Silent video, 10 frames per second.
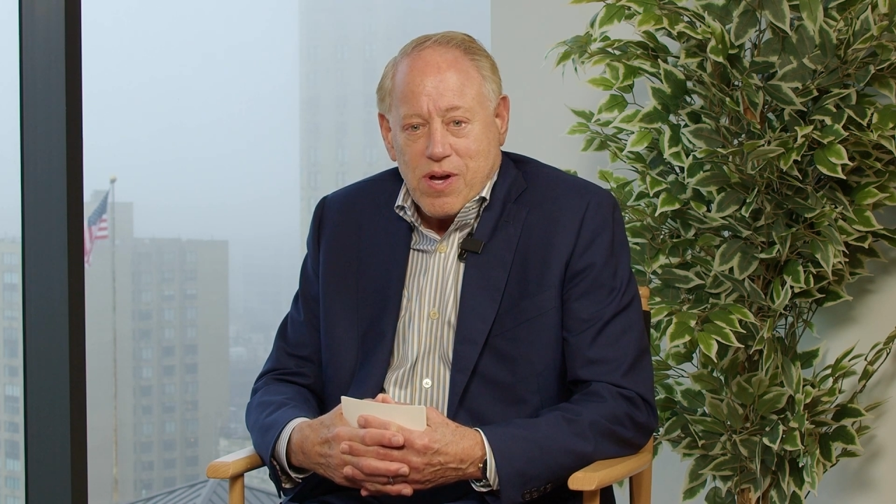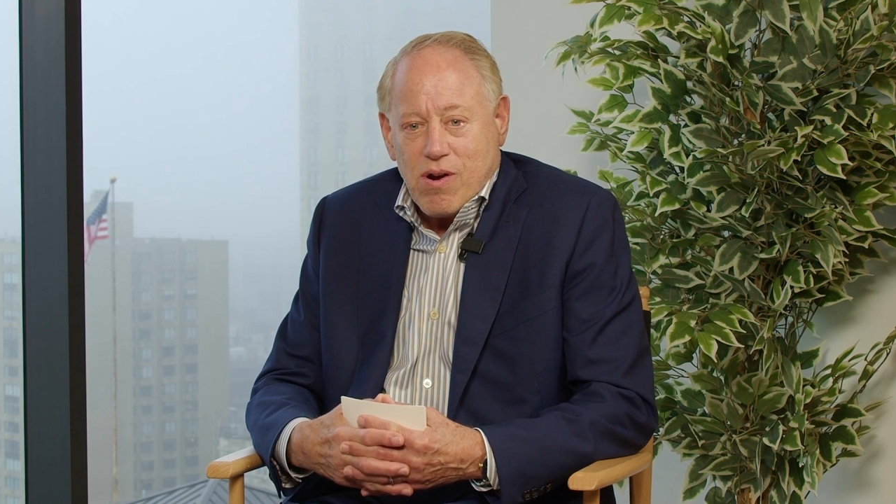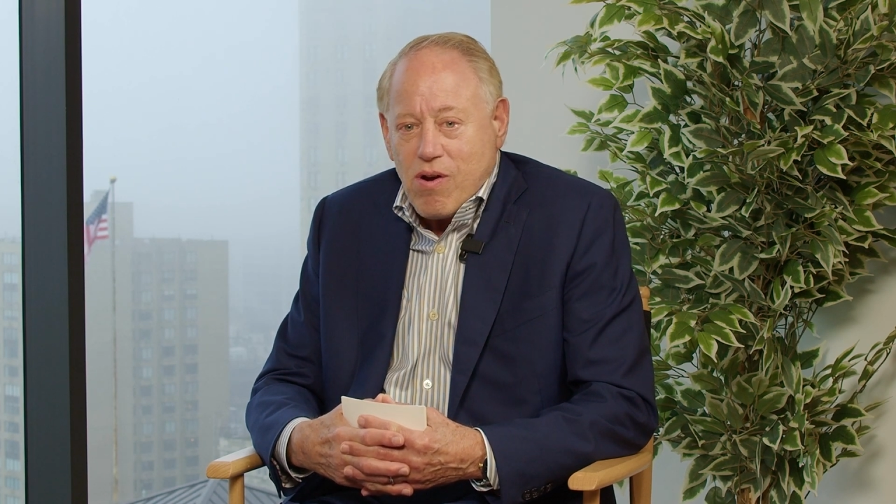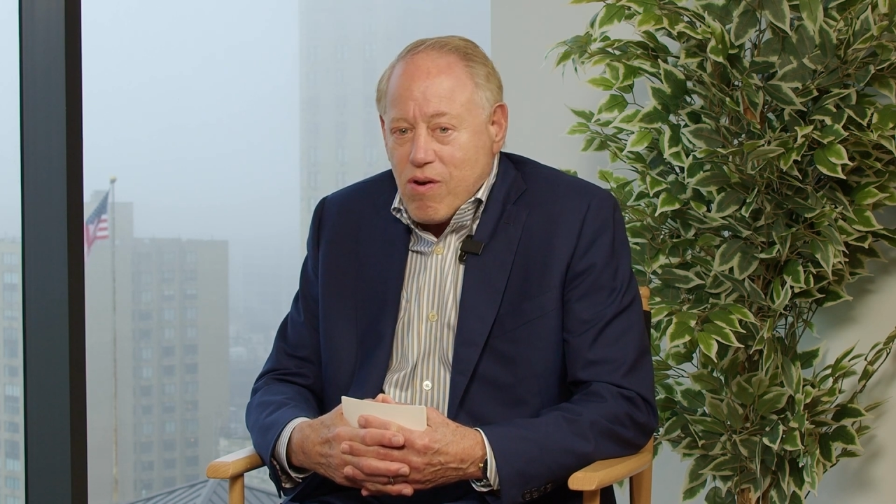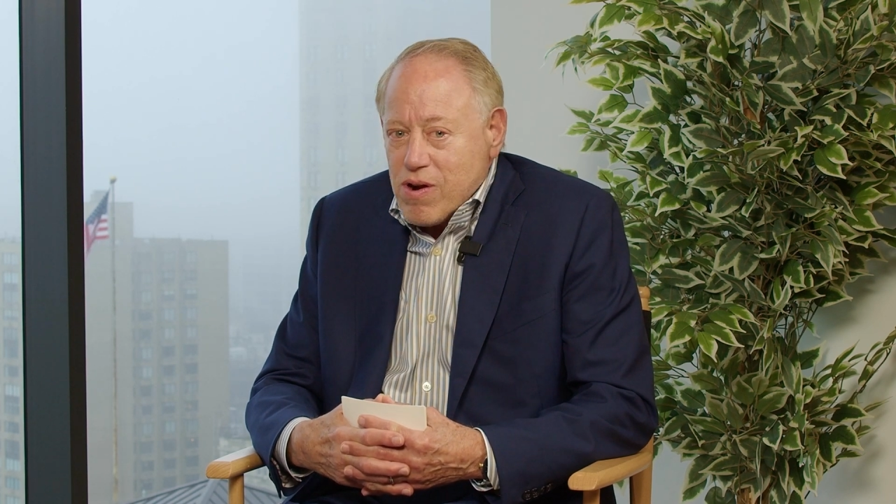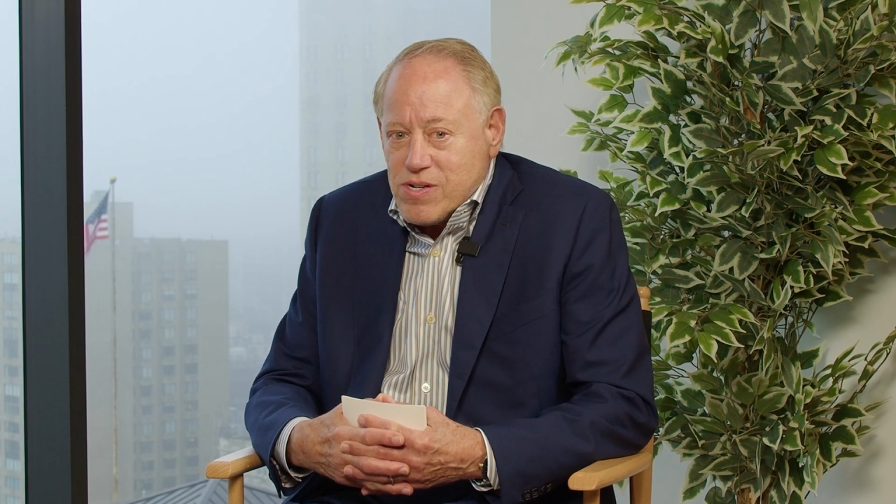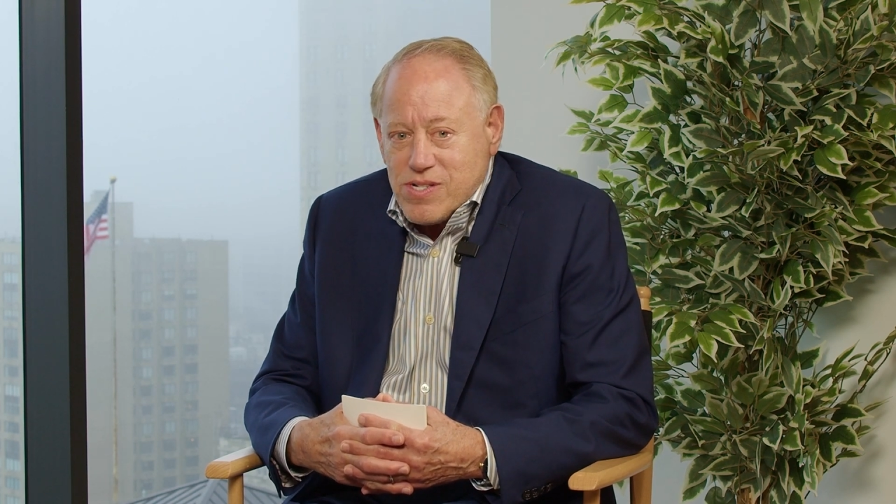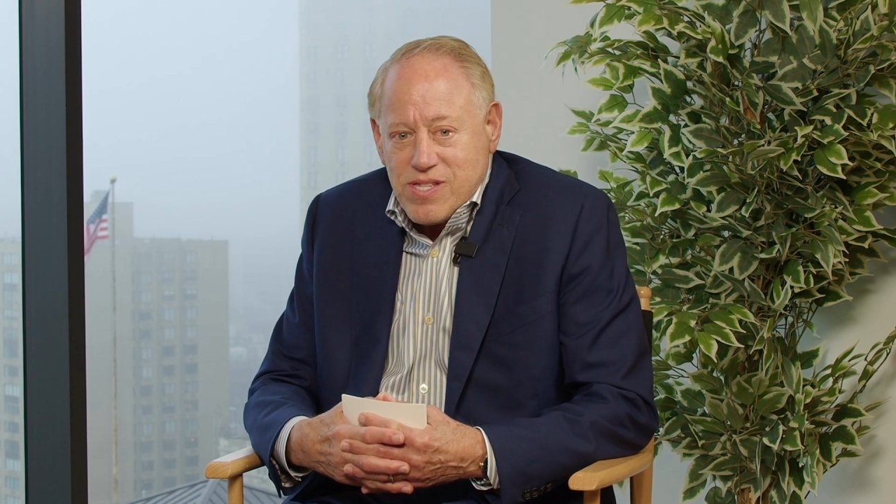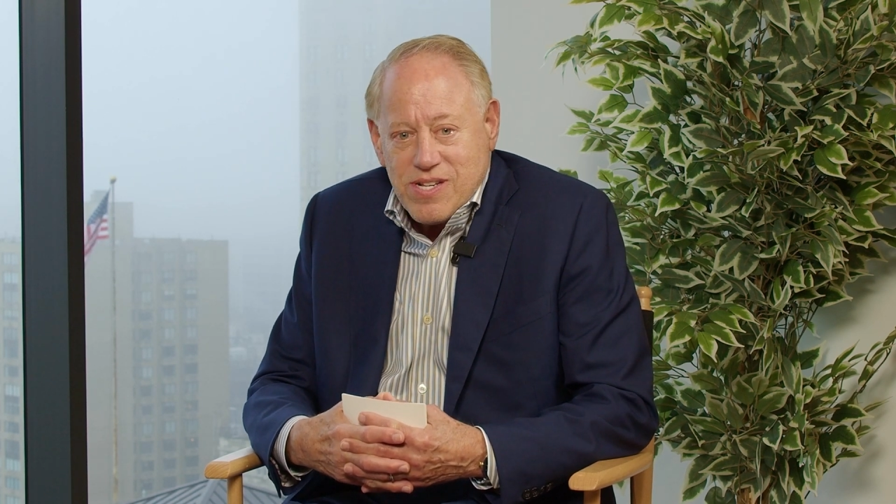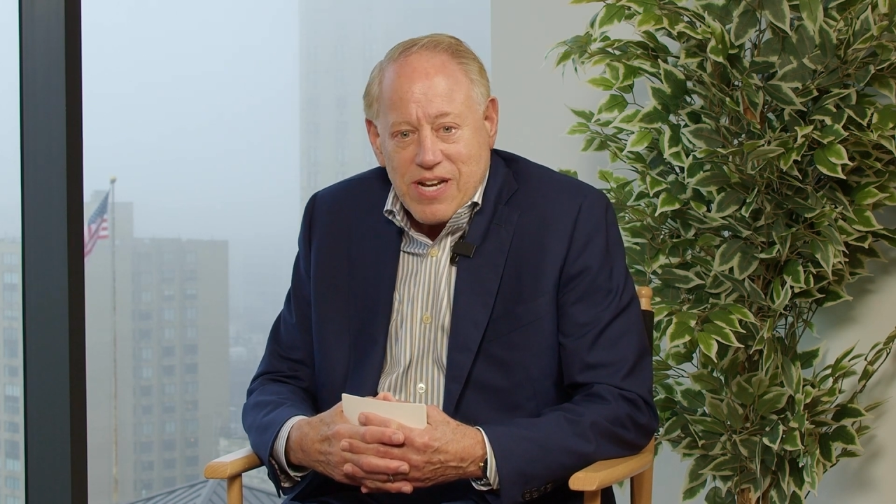a
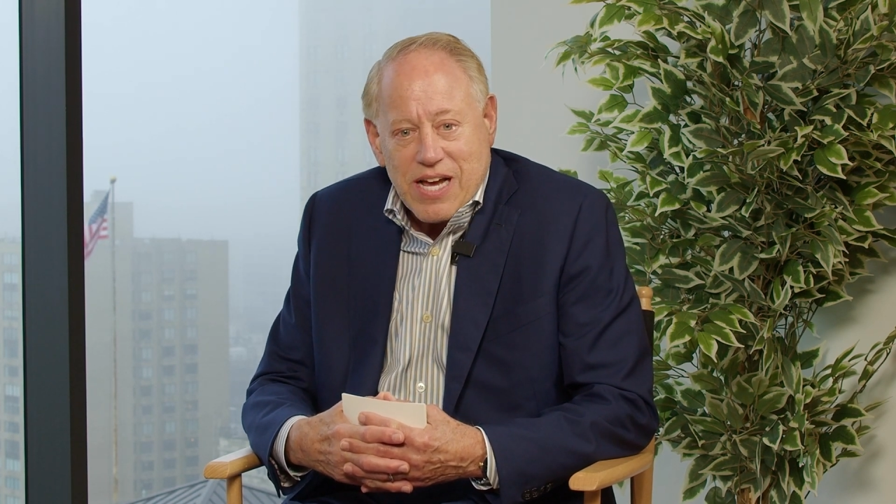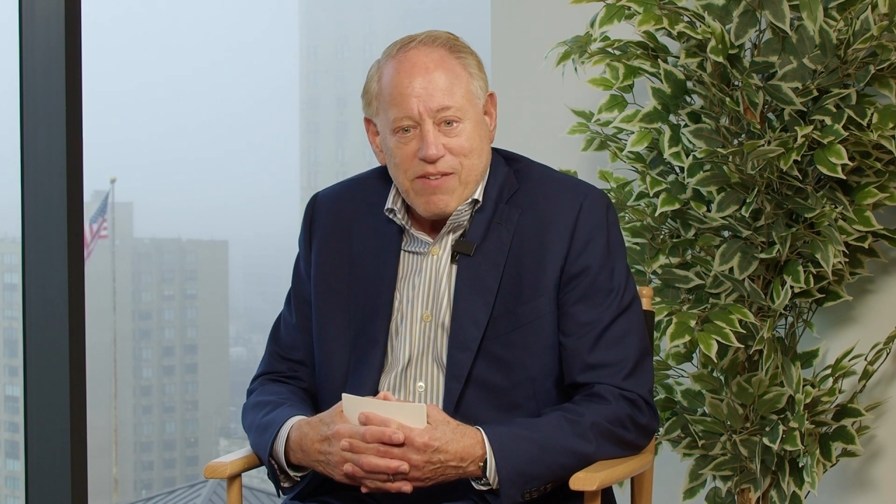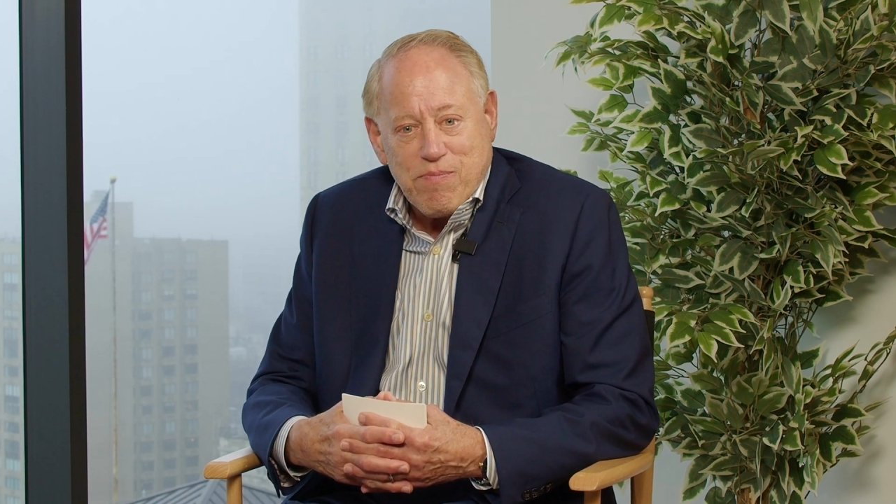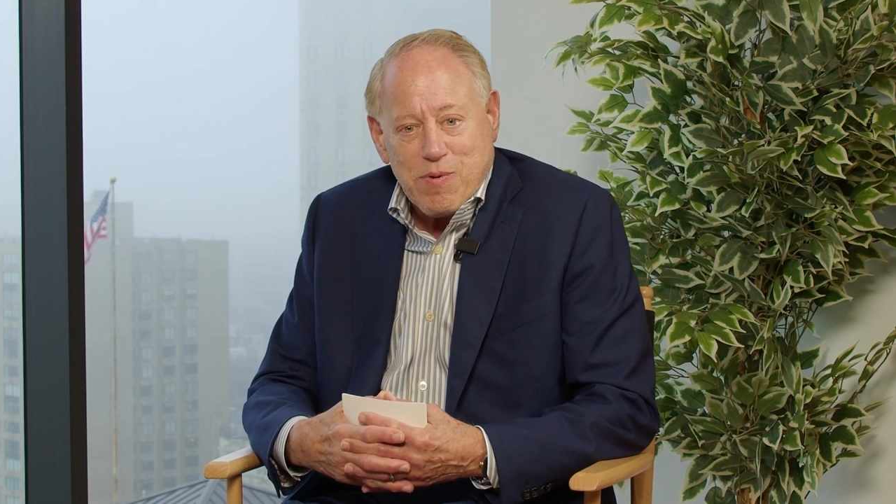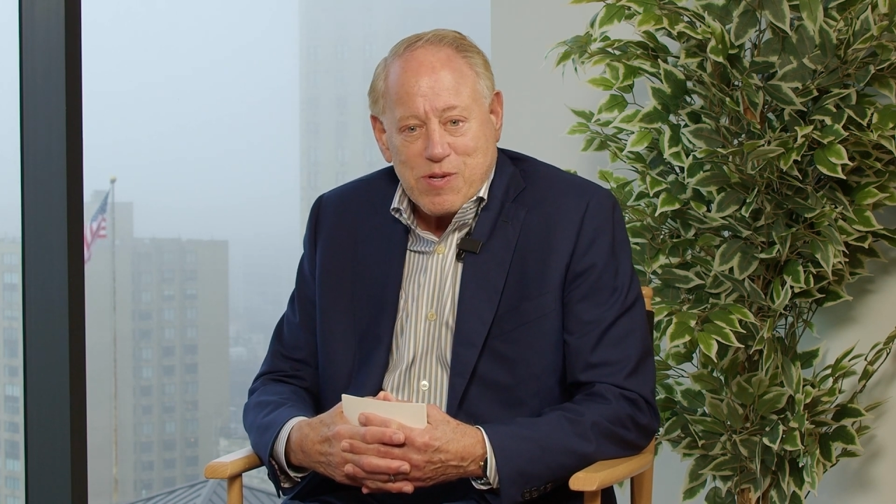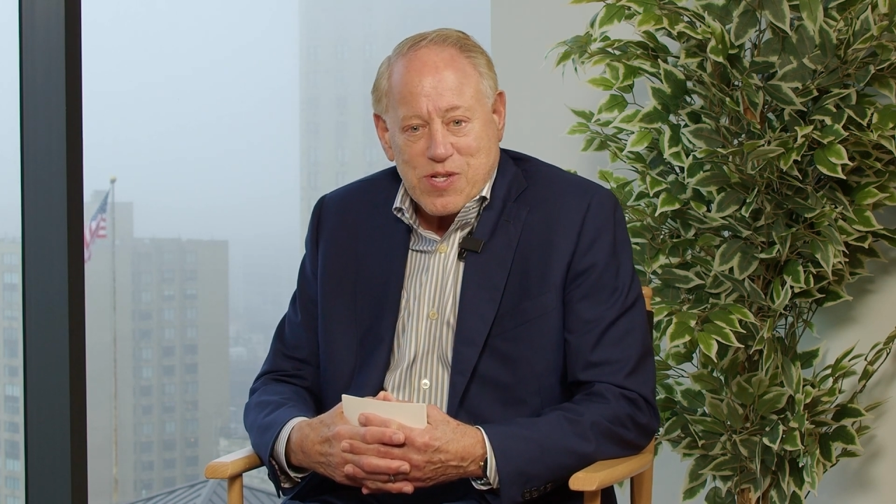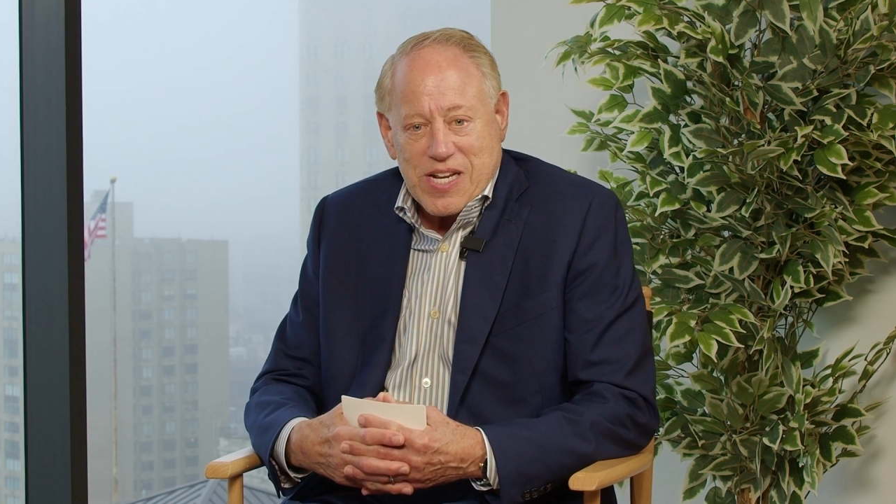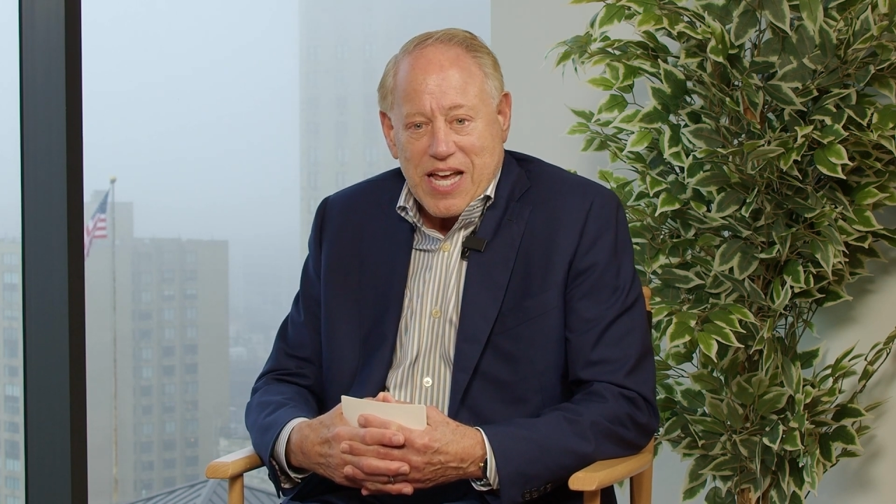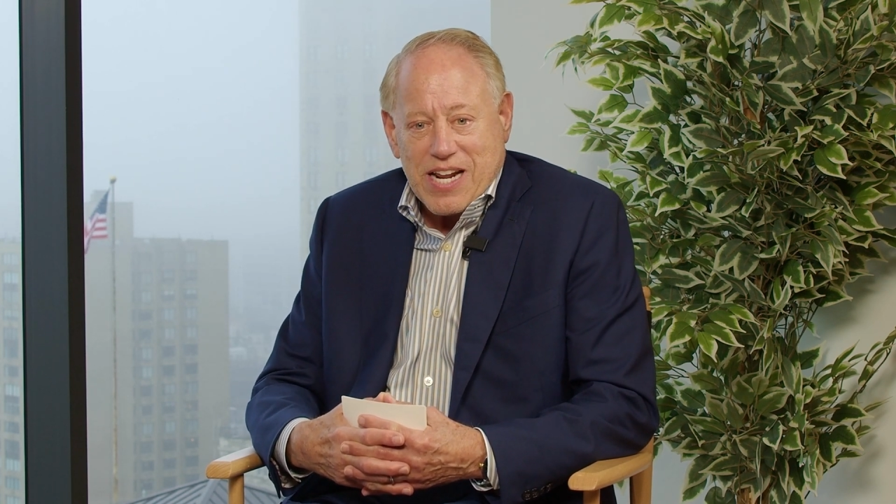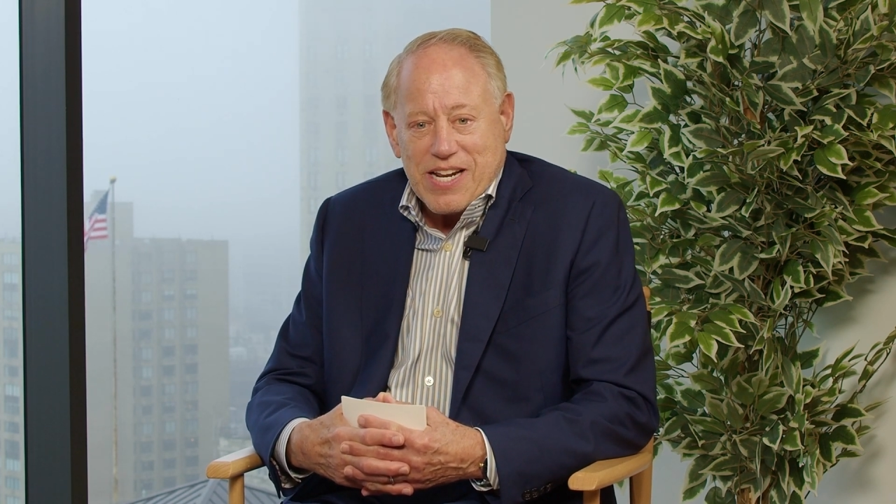larger-than-life
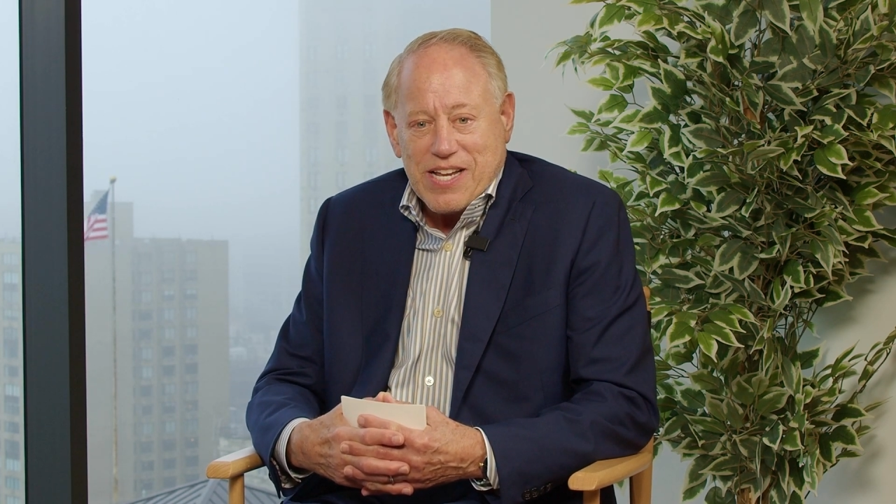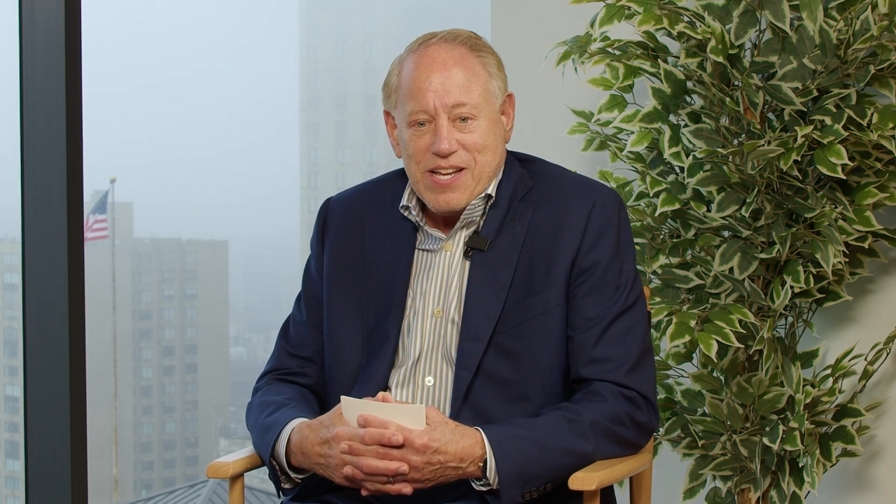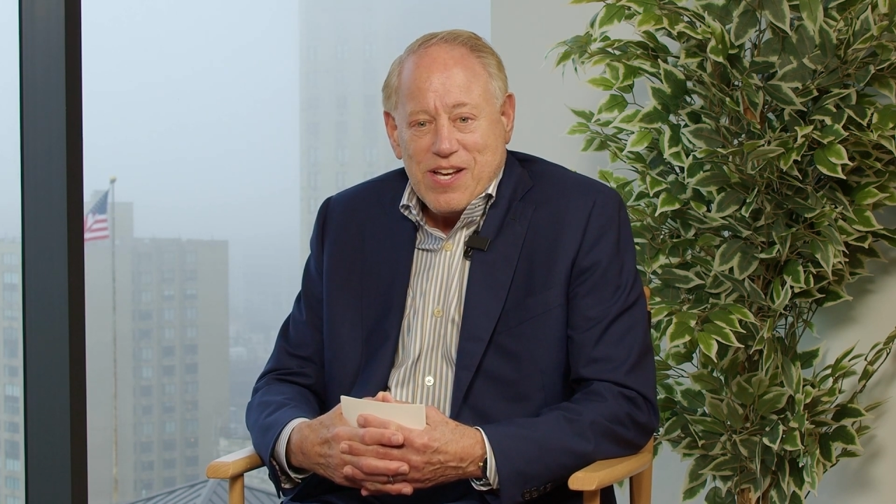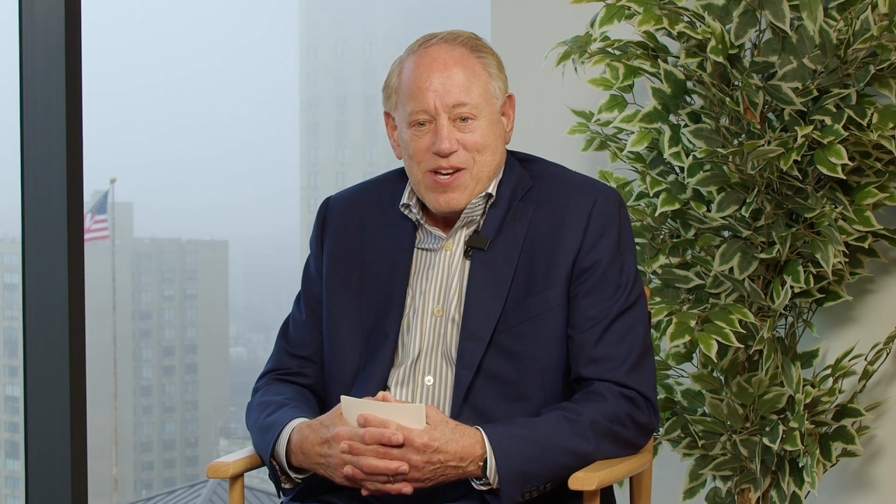personality